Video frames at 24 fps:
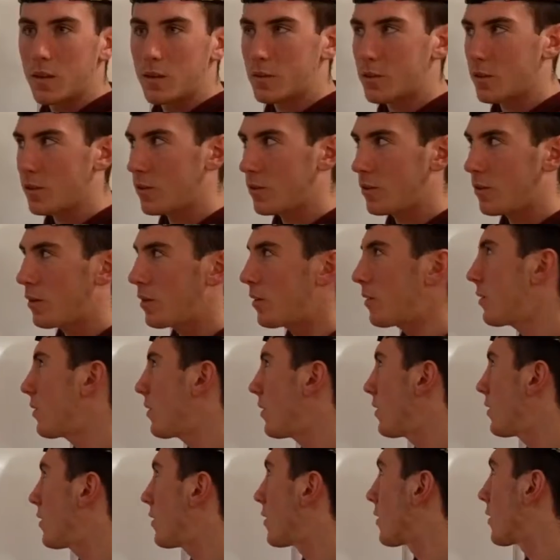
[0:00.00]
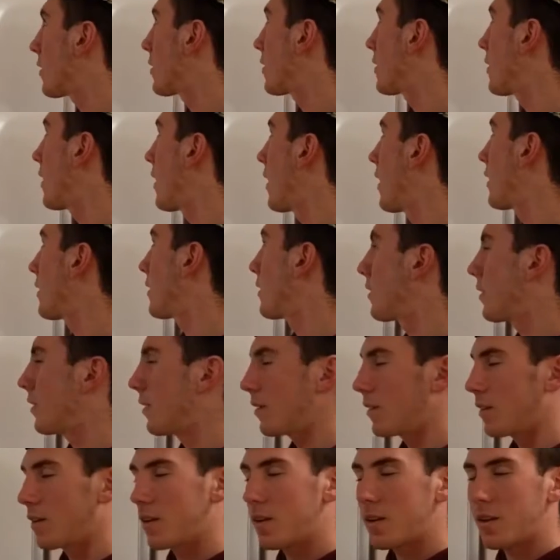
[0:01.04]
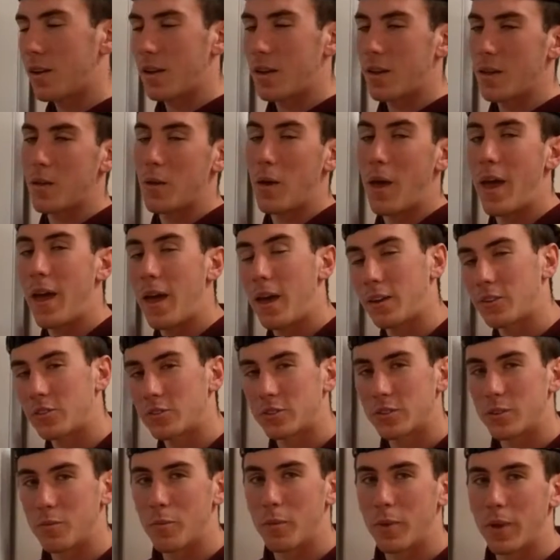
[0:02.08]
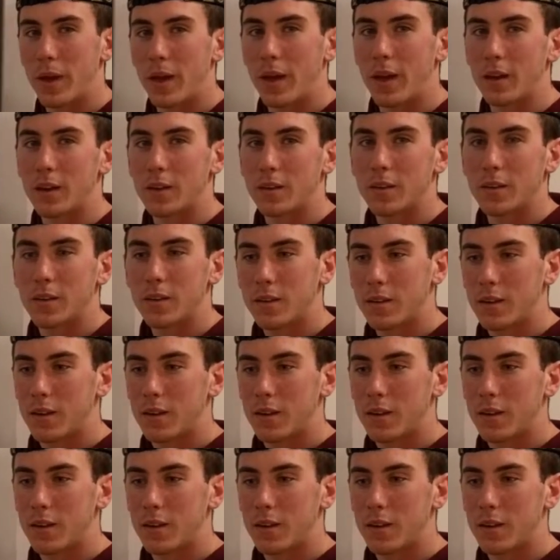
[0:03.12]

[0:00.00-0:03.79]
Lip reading: So is the dark net actually bad?